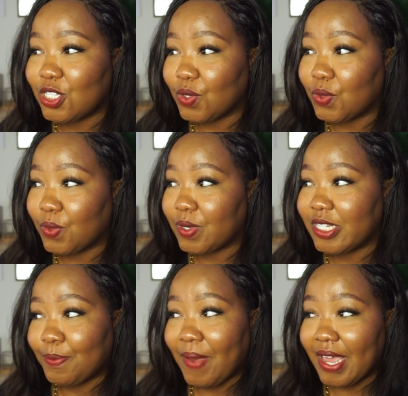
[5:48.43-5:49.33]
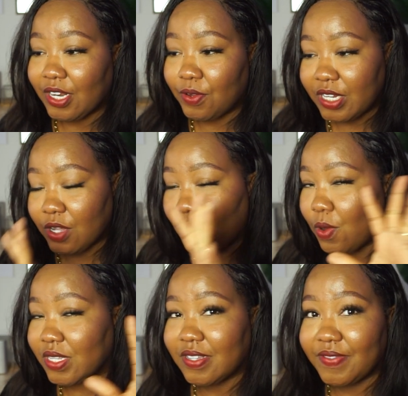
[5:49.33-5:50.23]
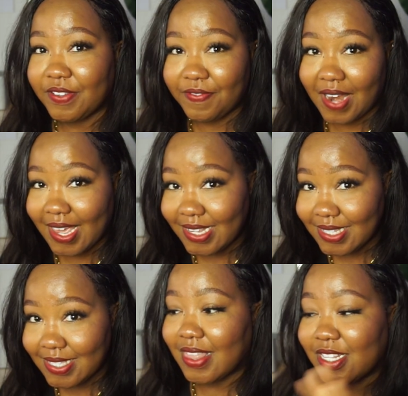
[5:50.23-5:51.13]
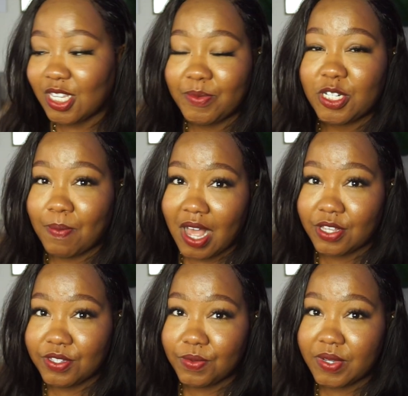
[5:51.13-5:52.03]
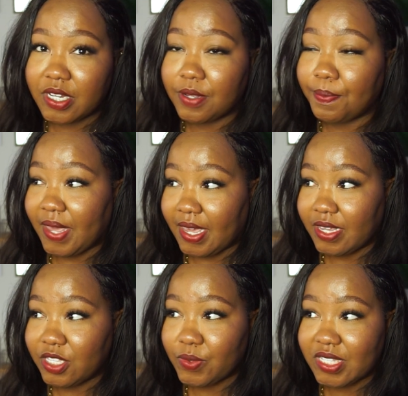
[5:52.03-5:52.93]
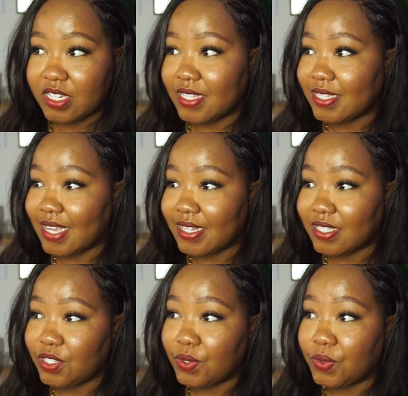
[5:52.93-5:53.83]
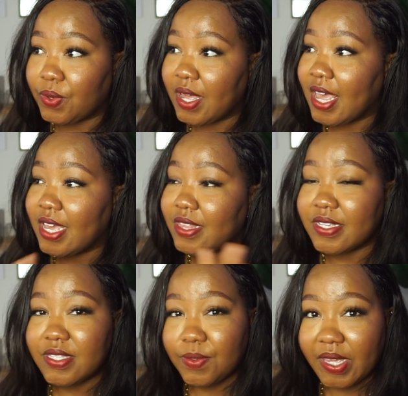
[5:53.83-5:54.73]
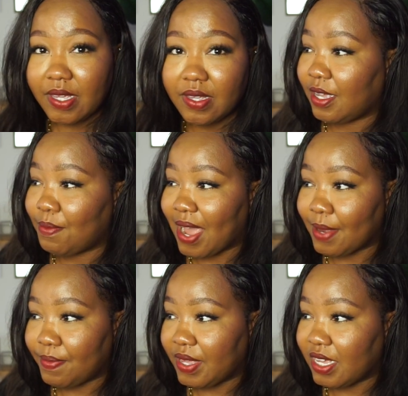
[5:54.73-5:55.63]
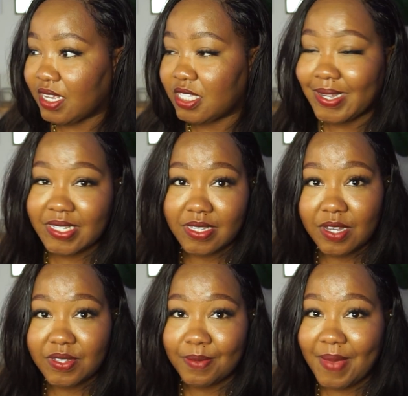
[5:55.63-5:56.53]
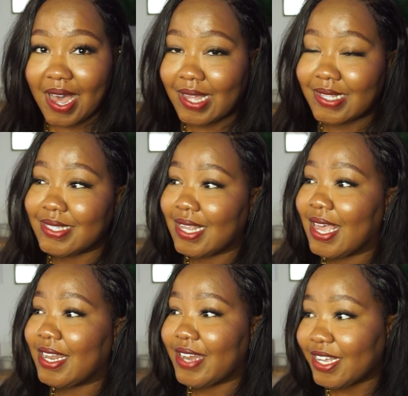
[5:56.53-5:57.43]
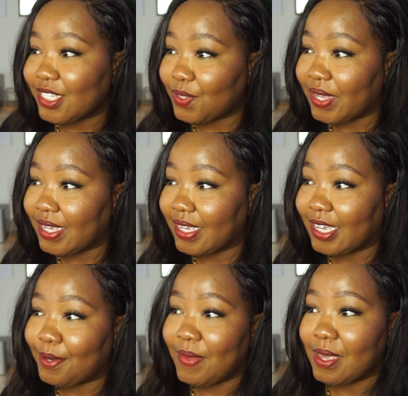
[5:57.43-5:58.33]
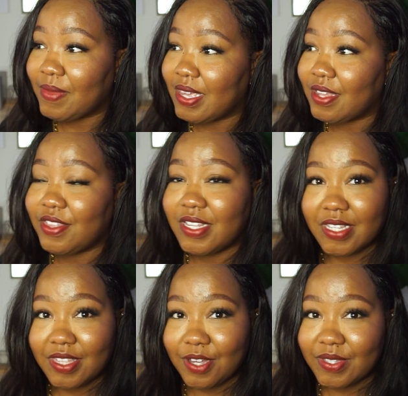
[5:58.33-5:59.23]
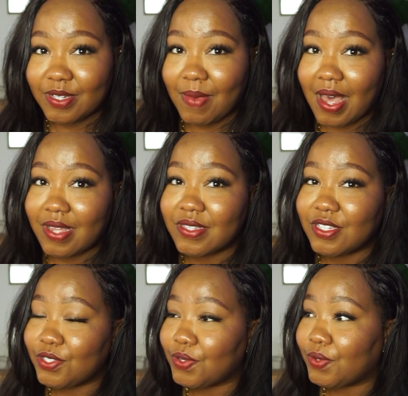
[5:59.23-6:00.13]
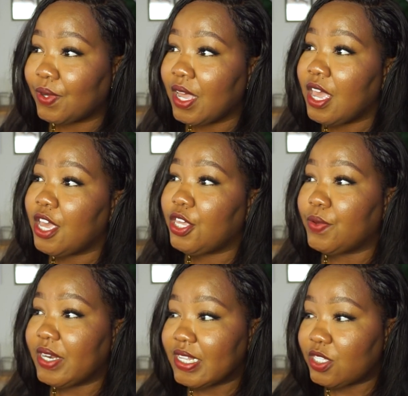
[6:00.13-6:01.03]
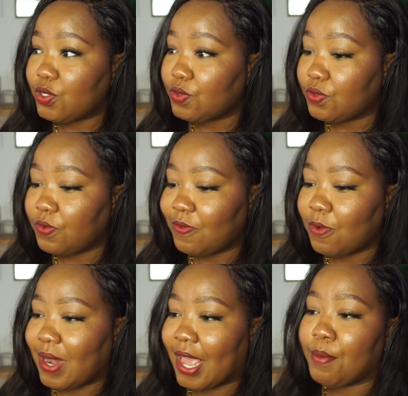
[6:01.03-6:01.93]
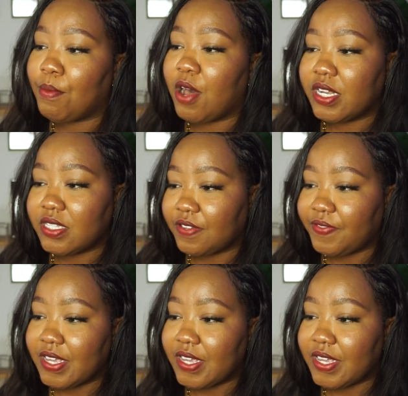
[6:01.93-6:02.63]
So depending on the cost of the flights, that's how much miles you would pay. So it's not set. So this week, it might be 20,000 miles. Next week, it may be 30,000 miles. So you need to like monitor for